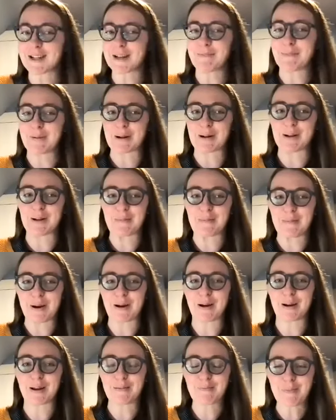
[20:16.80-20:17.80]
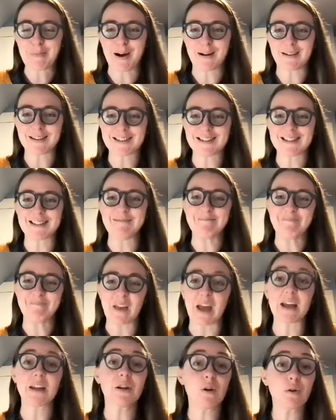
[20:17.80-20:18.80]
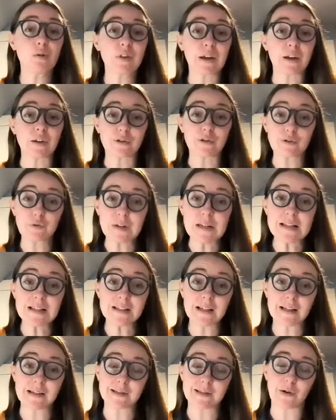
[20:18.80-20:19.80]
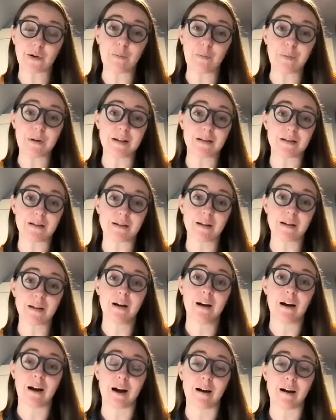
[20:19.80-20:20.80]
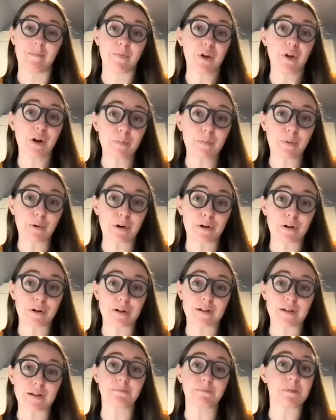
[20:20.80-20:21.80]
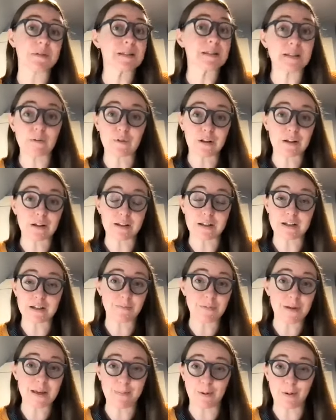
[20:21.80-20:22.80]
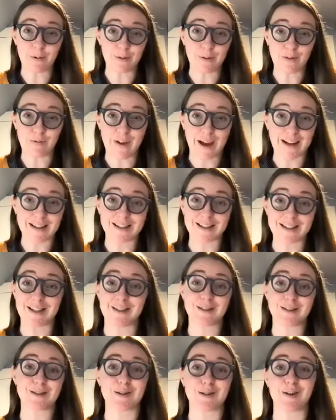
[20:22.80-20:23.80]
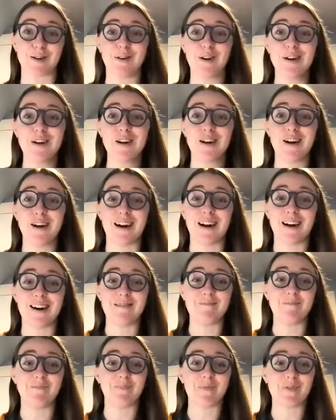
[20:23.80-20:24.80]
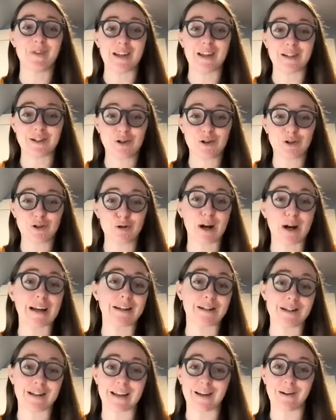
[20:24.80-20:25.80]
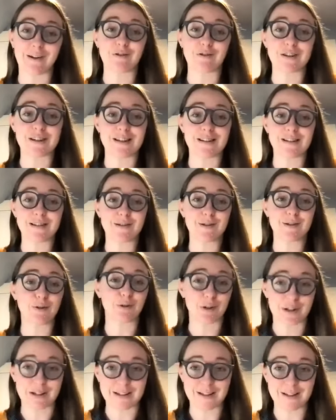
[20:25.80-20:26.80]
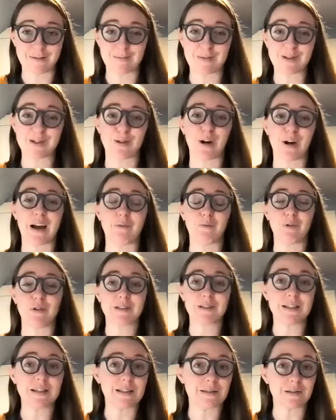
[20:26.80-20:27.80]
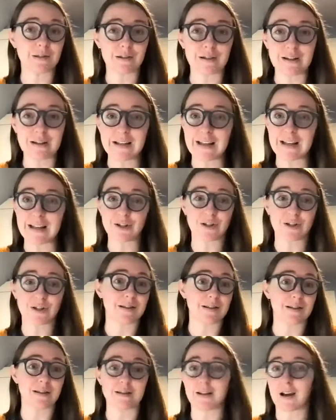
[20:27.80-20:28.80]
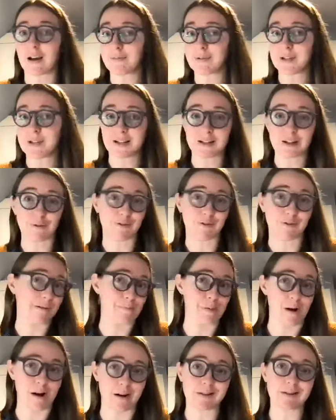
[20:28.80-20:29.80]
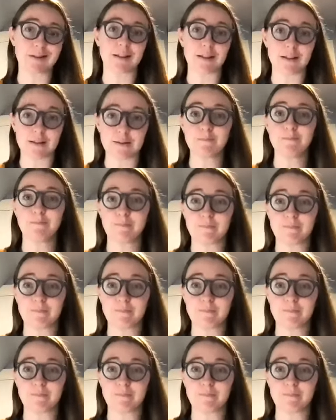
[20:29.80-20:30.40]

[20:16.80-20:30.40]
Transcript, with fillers: a typical American policy. I know that Greece has opened um, their borders specifically to people with vaccines, so um, and try to increase tourism. So we'll see certain nations adopting different policies.